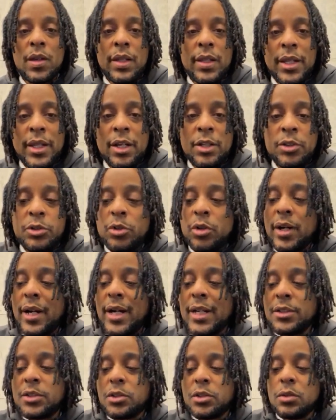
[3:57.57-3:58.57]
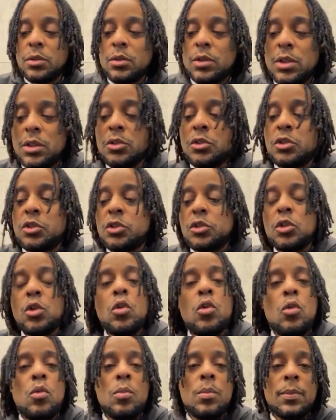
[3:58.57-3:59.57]
They're trying to
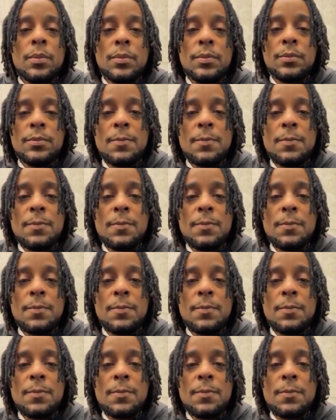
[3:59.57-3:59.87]
consume.